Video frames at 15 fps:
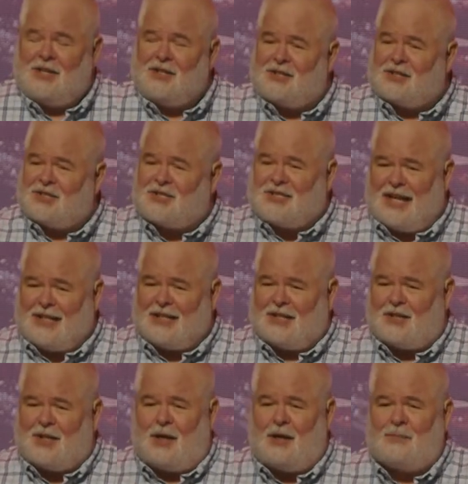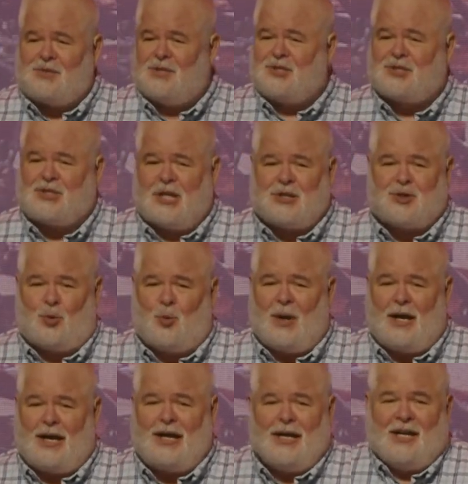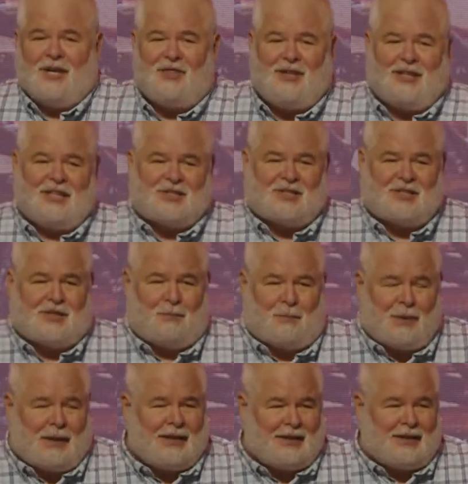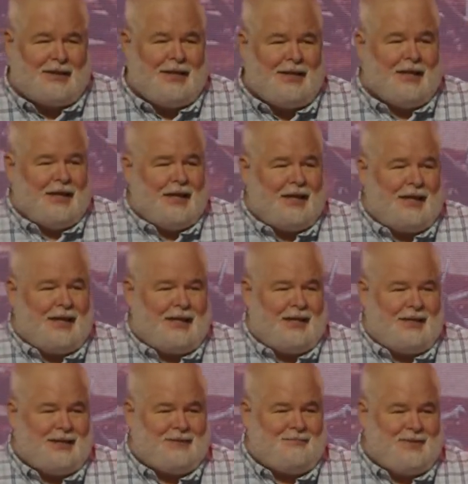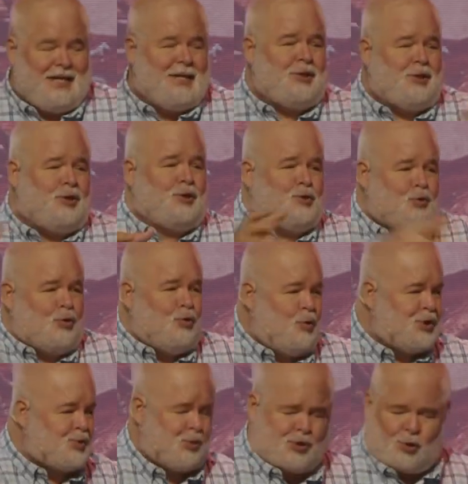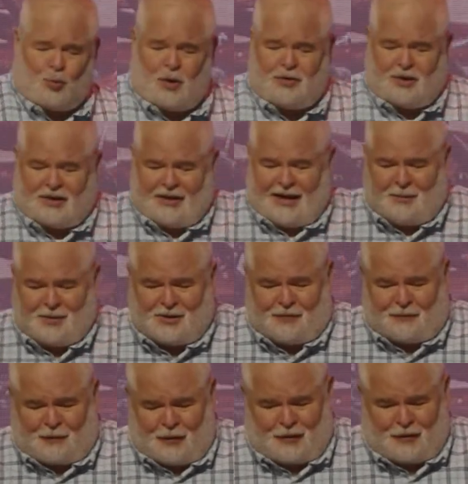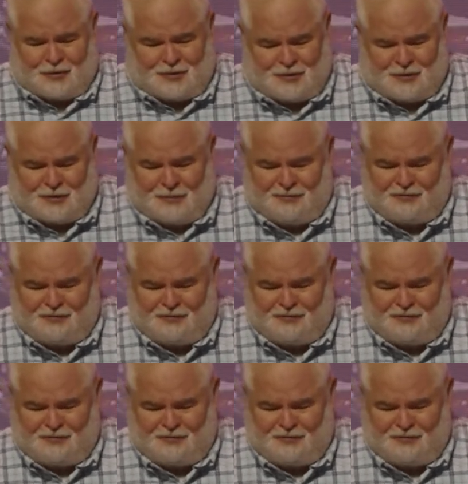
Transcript: that the second comes in such a way that it's completely incongruous with the one that came at the first.